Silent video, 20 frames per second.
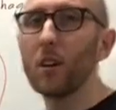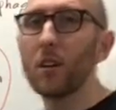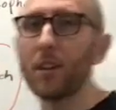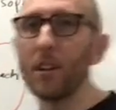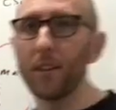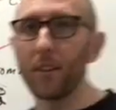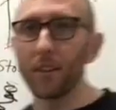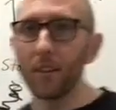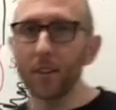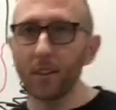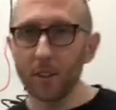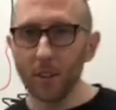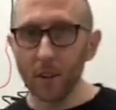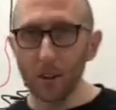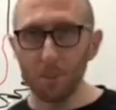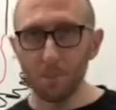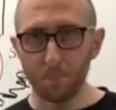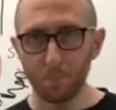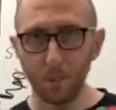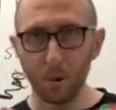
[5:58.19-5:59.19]
Now they're going to
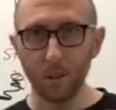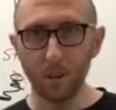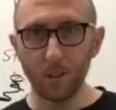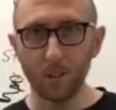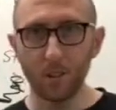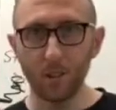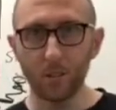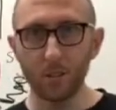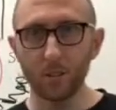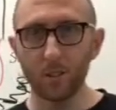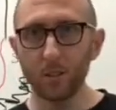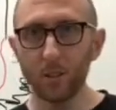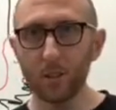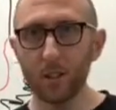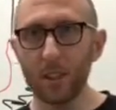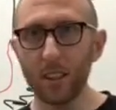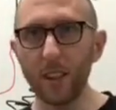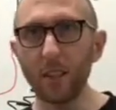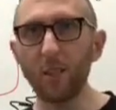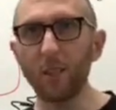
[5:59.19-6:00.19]
merge,
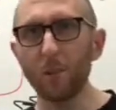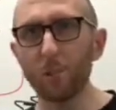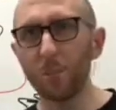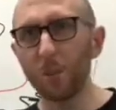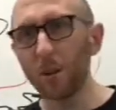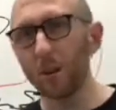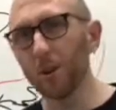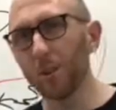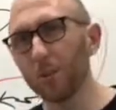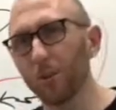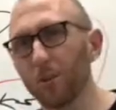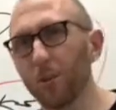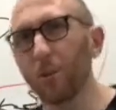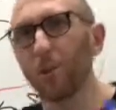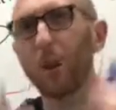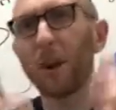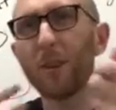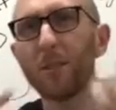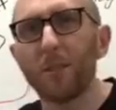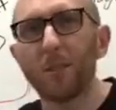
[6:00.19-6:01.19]
and they will merge
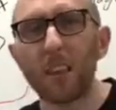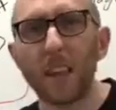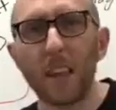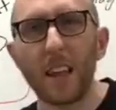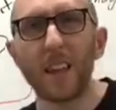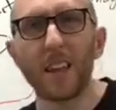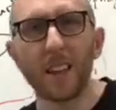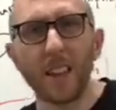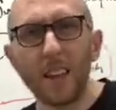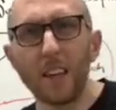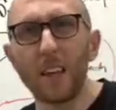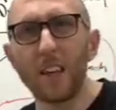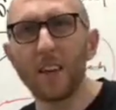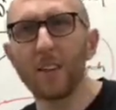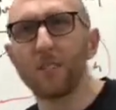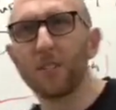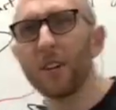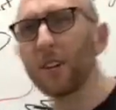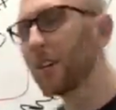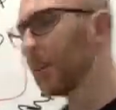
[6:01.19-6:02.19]
right when they
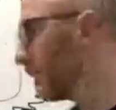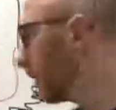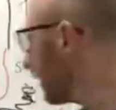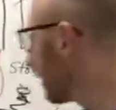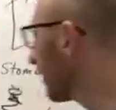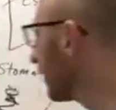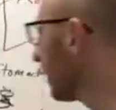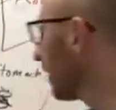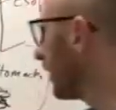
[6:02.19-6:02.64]
leave the